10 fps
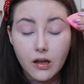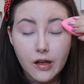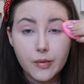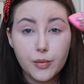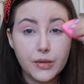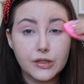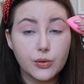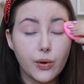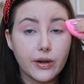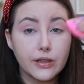I'm in my
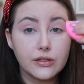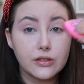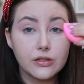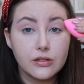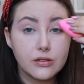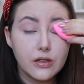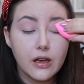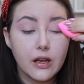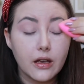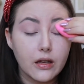20s
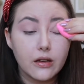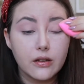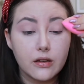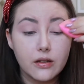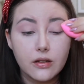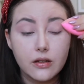and